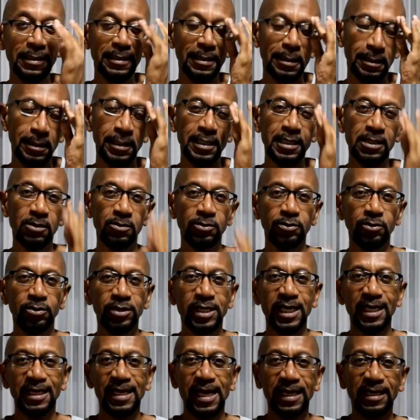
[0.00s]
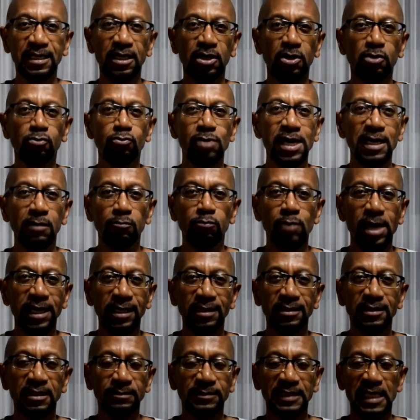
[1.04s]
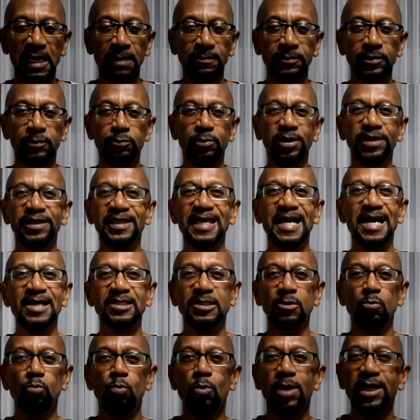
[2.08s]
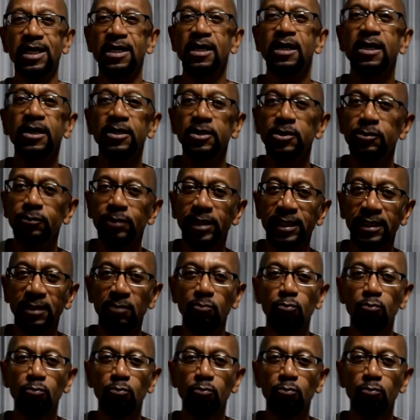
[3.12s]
you know, you get like a great rate, sometimes 3,100,